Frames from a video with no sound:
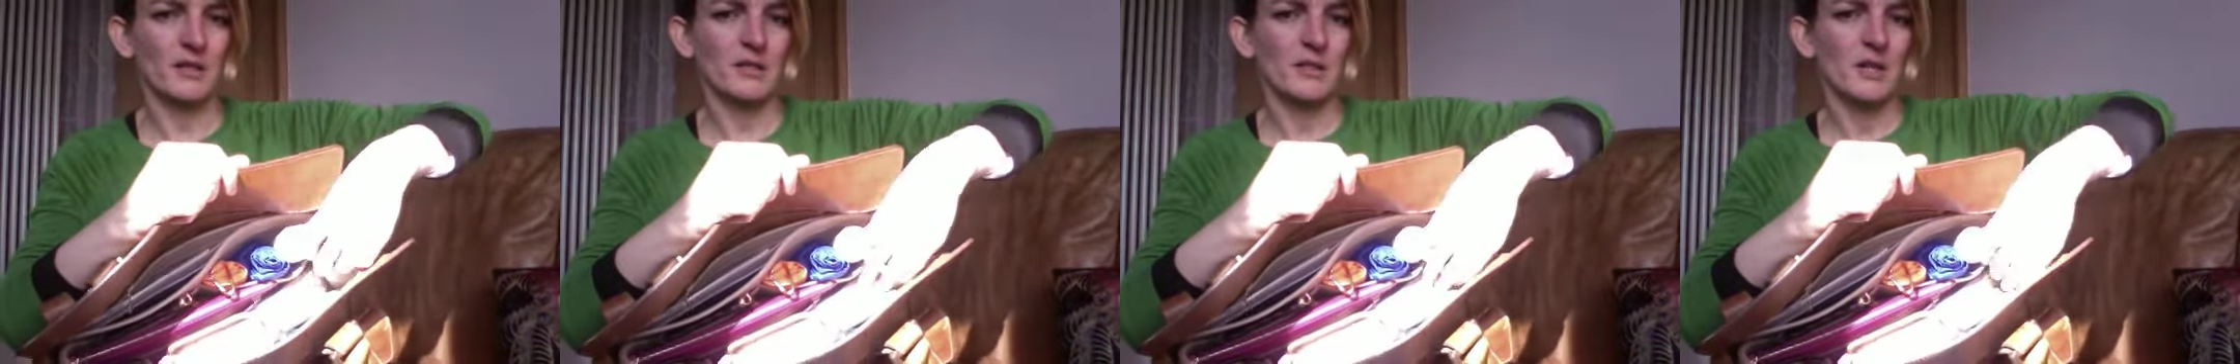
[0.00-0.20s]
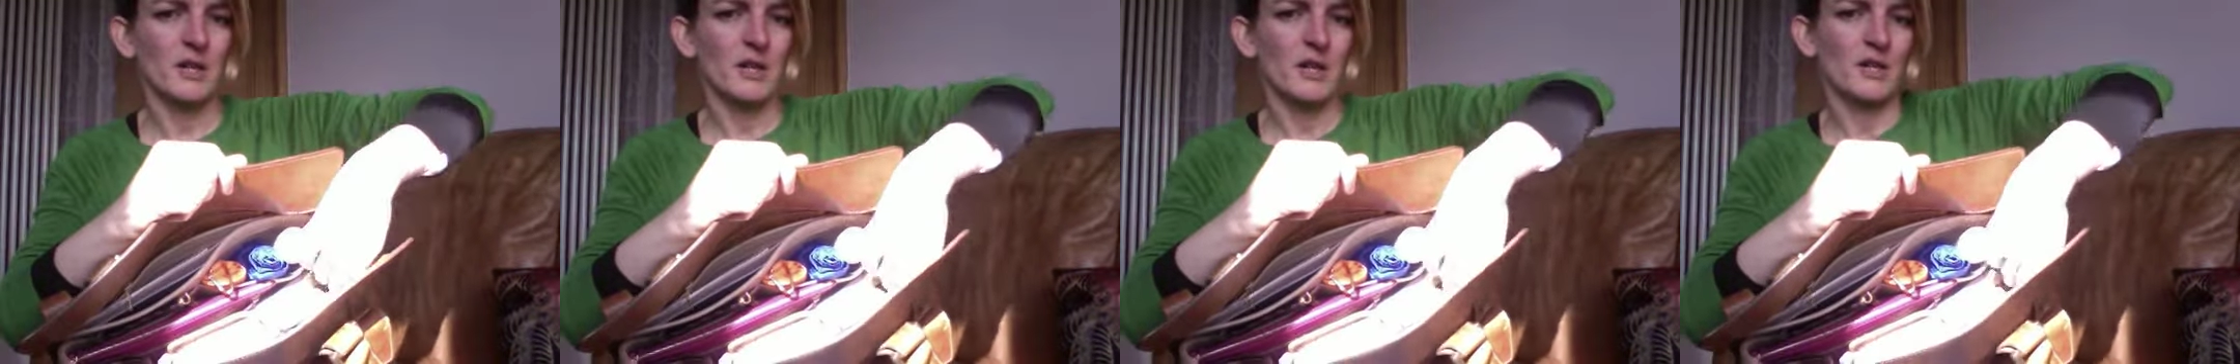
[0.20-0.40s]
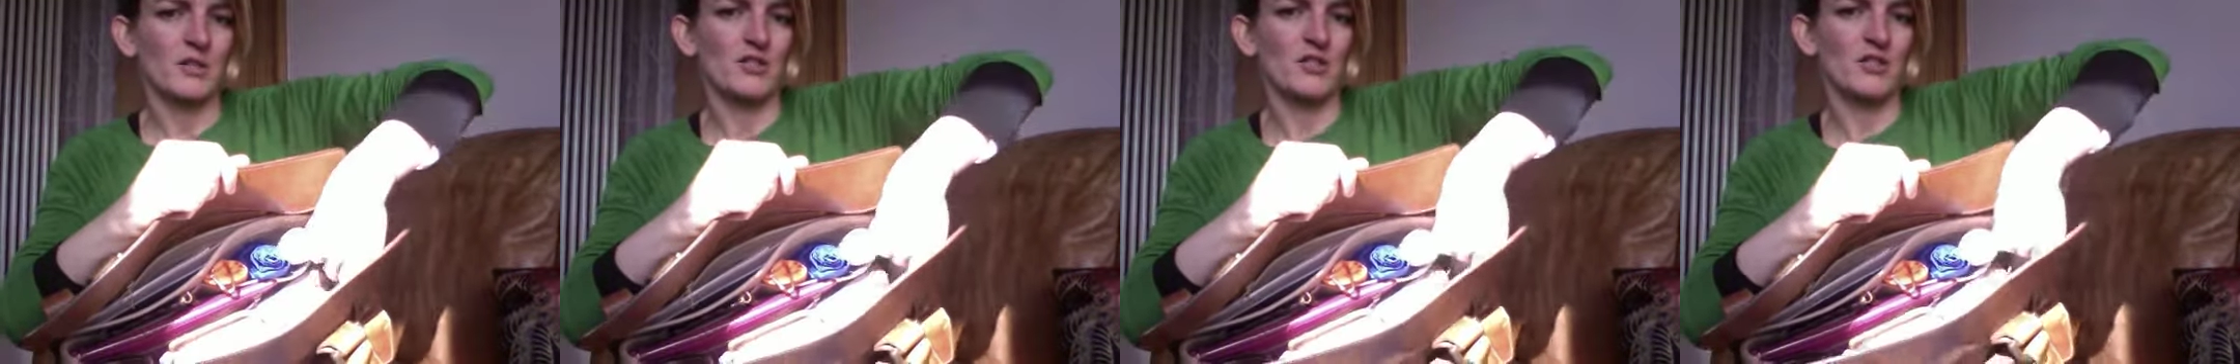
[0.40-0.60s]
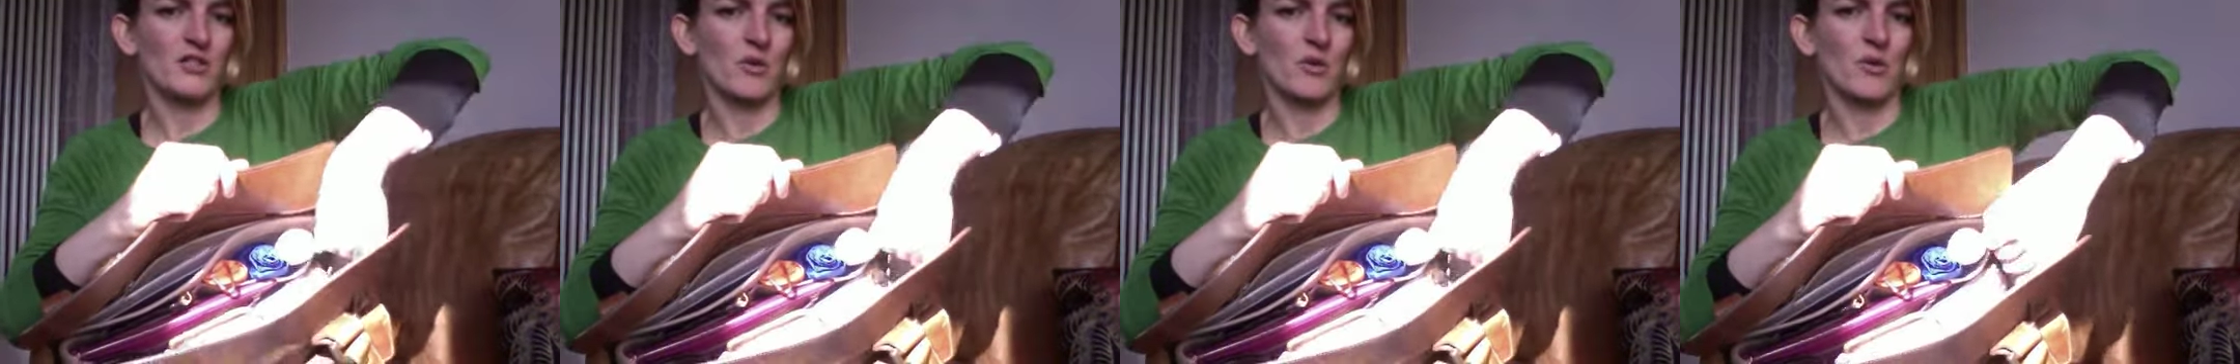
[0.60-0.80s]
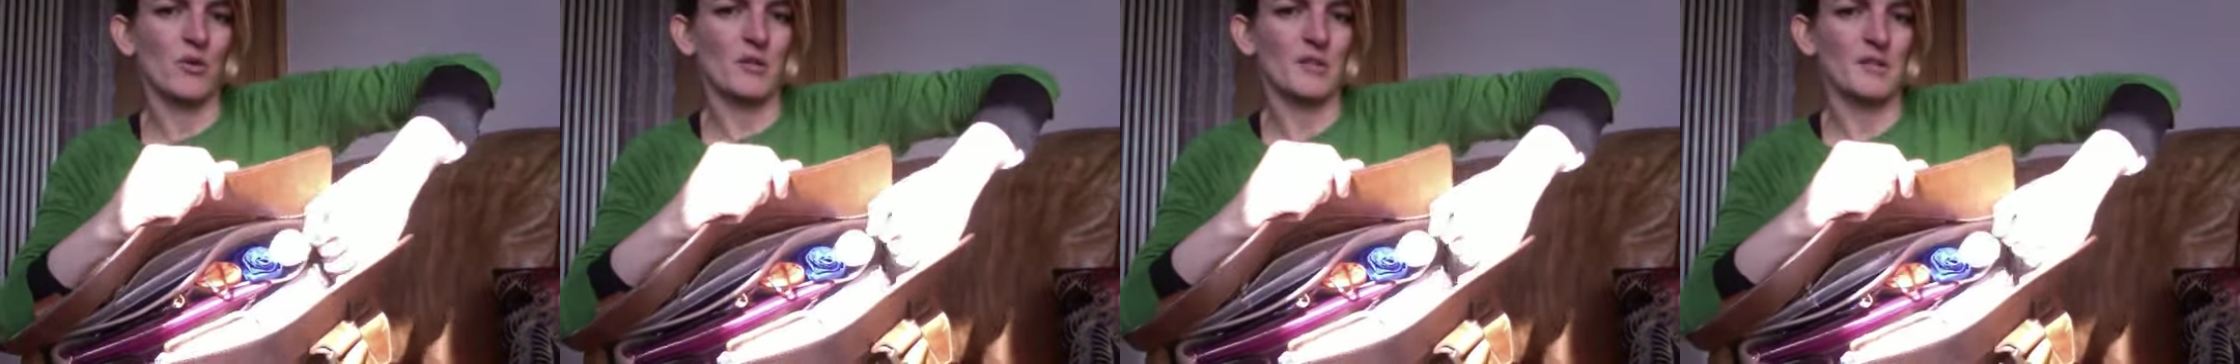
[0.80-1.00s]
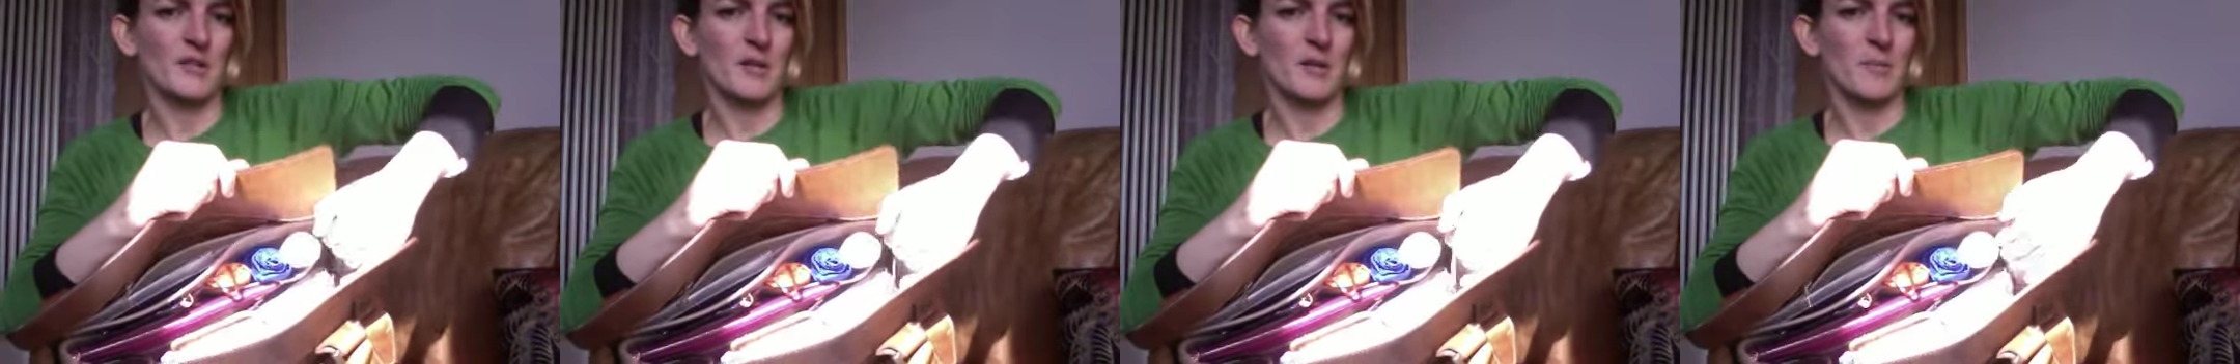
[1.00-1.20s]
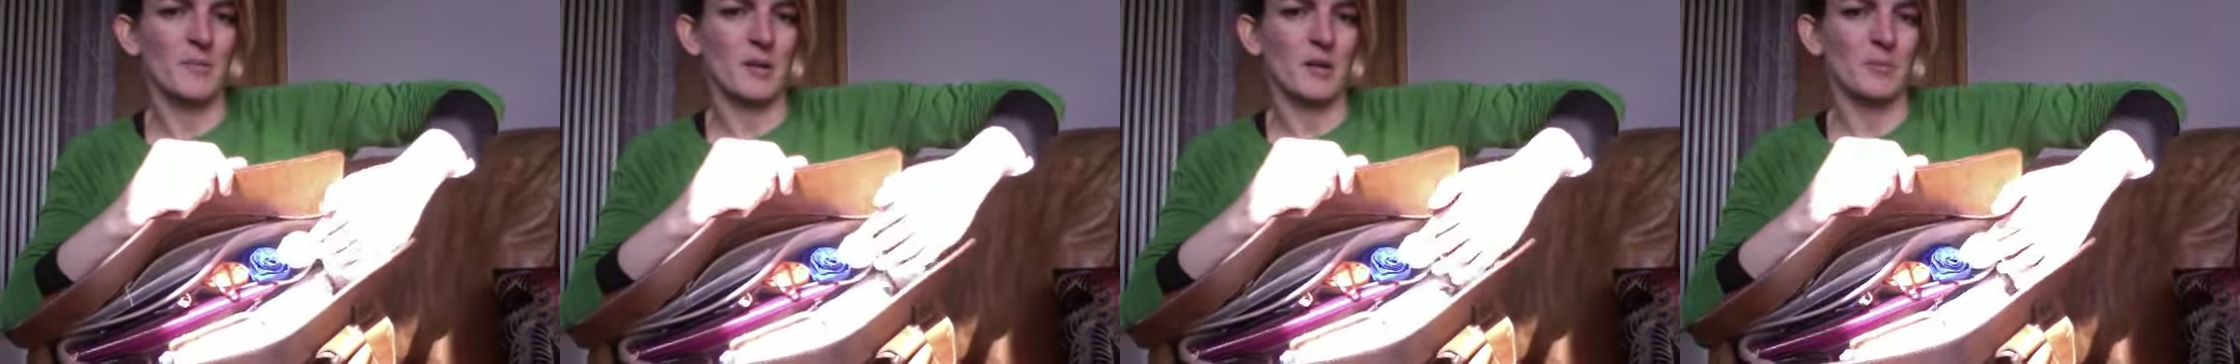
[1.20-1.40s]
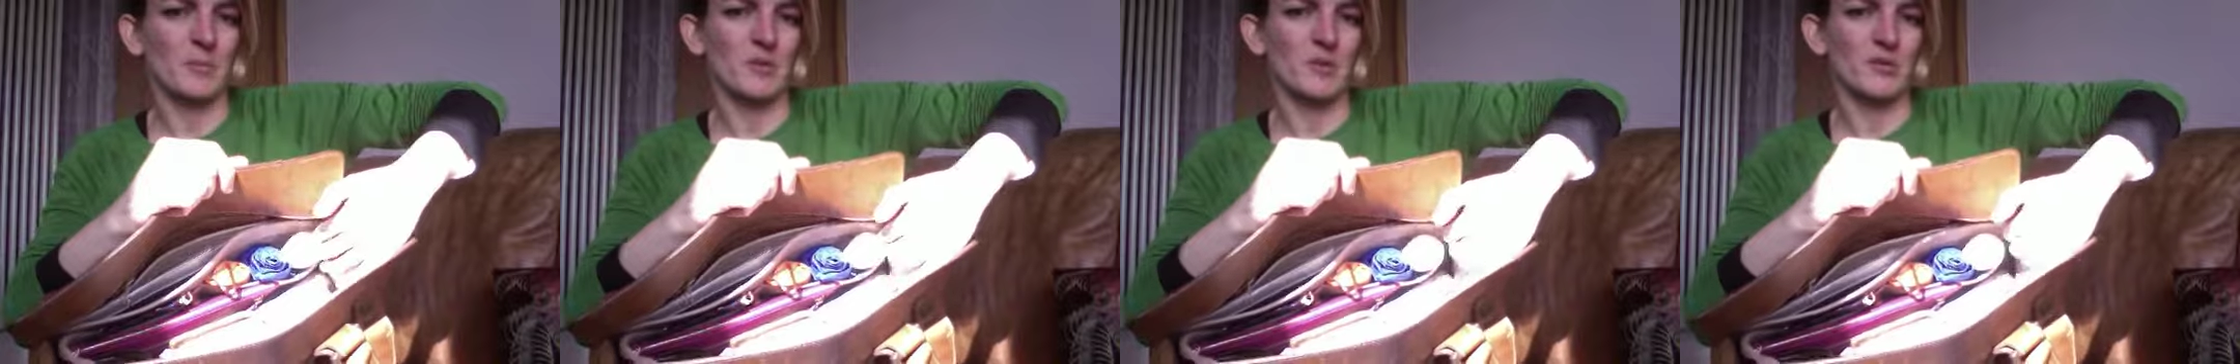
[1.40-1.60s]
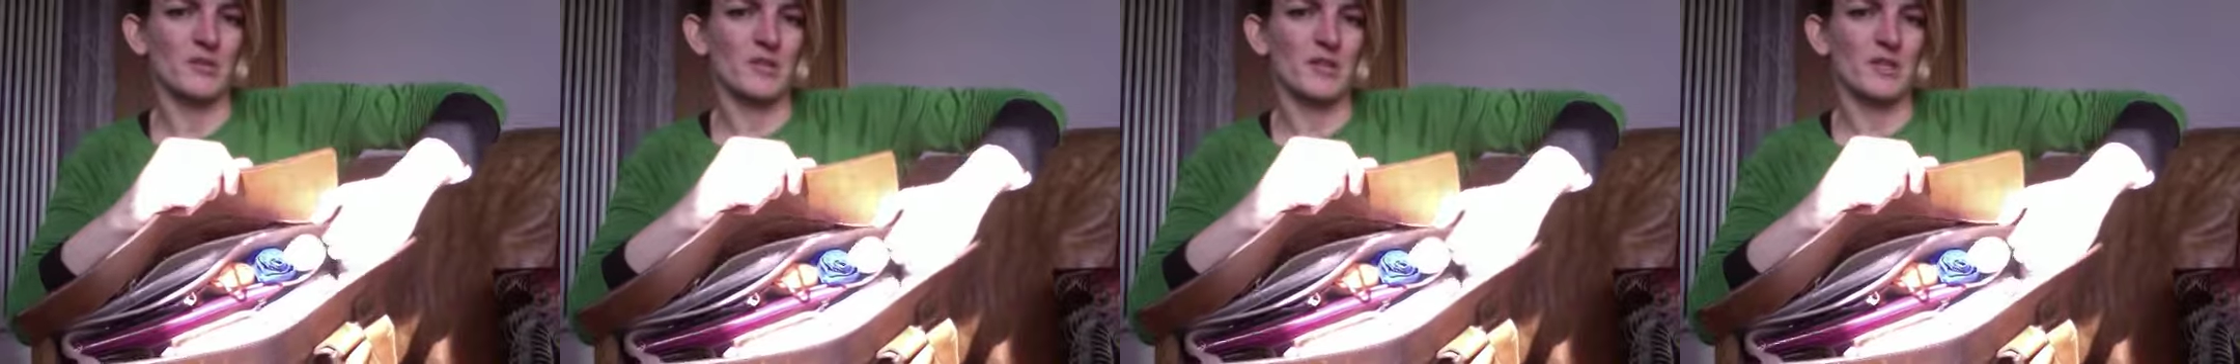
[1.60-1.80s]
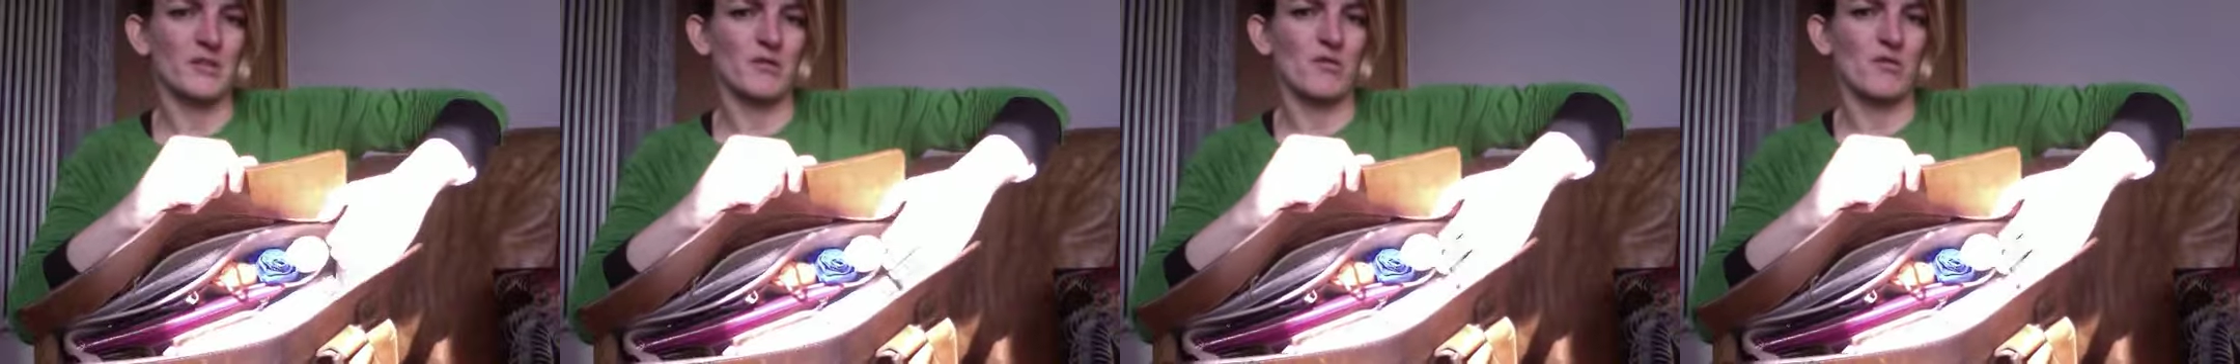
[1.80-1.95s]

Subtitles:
It just curls in a bit because there's